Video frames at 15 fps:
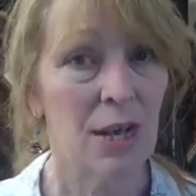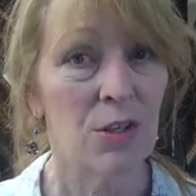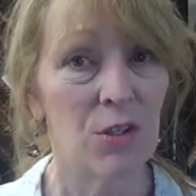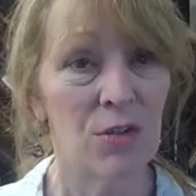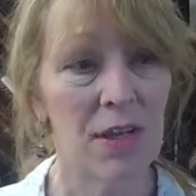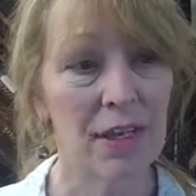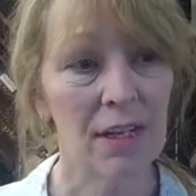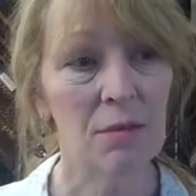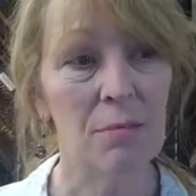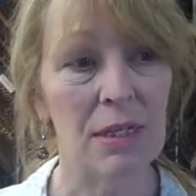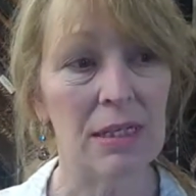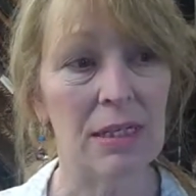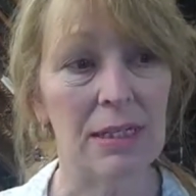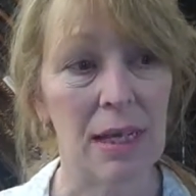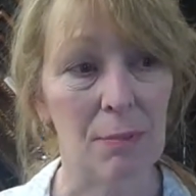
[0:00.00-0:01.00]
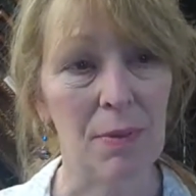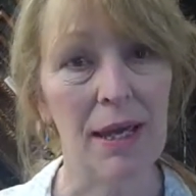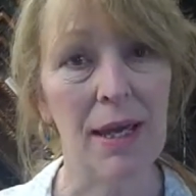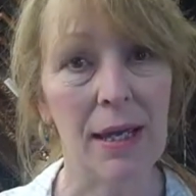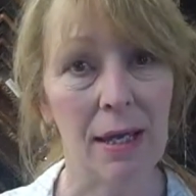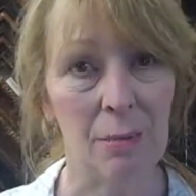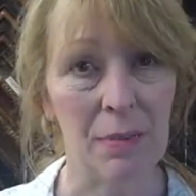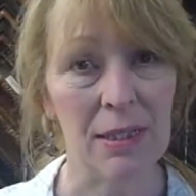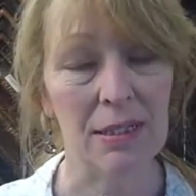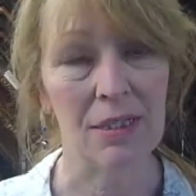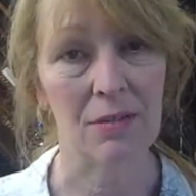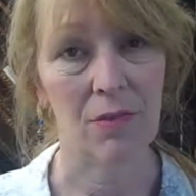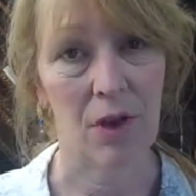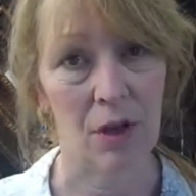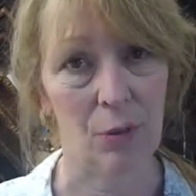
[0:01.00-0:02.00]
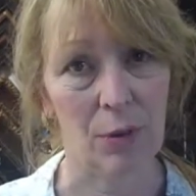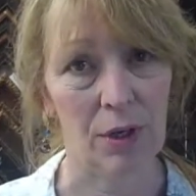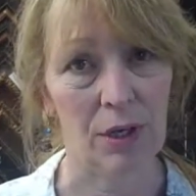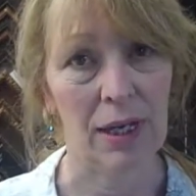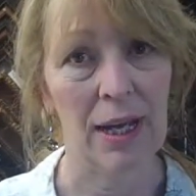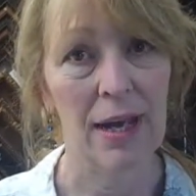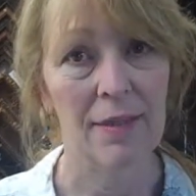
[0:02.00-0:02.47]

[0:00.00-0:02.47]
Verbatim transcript: So they come in and they pick a piece of artwork